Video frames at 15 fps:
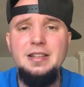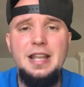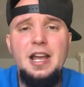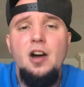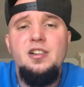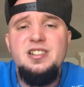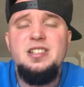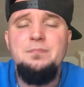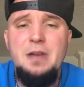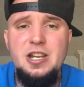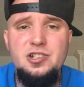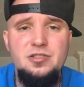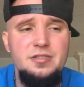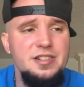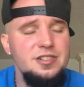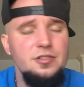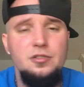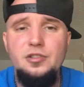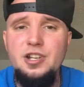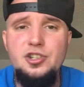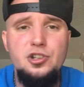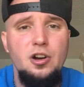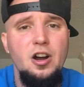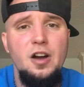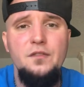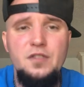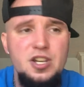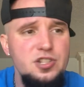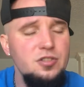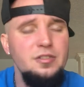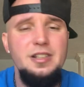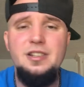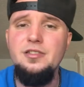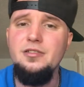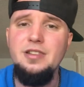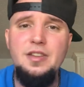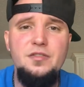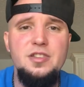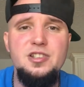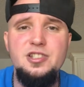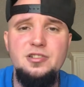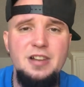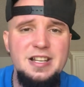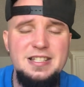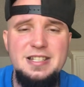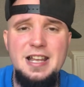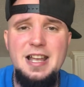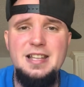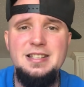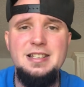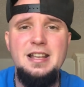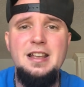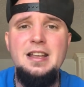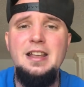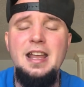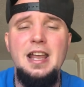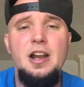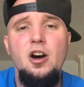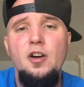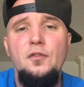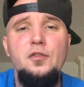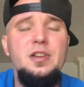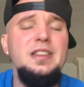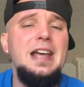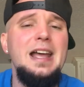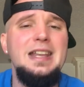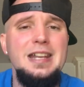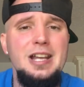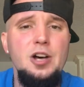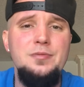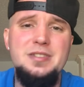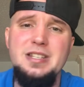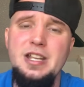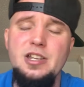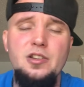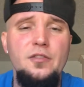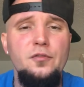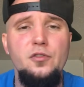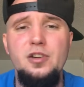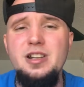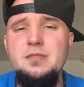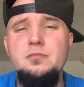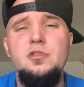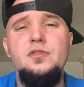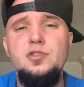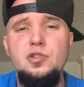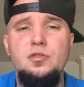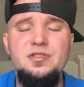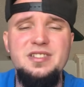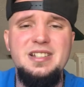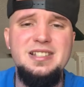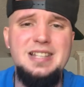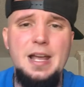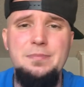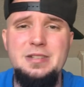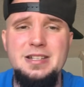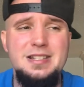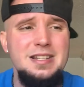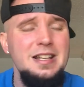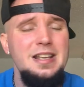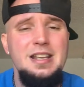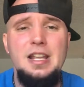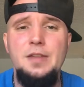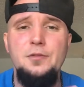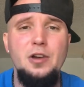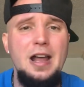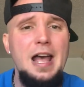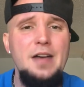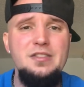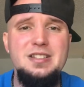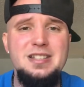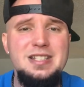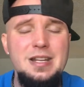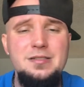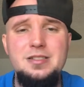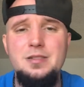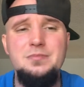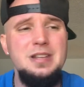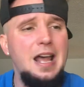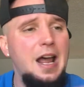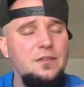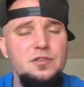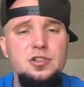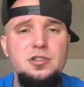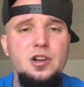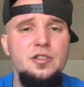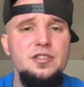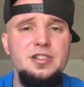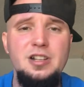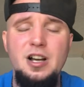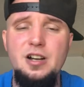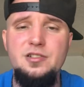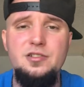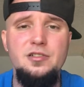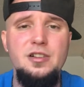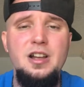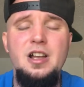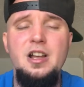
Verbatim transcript: They are specialists. So look at your heart visually. They'll give you the stress test, and hopefully that can help set you free and move towards acceptance. If you're having symptoms after you go to the doctor,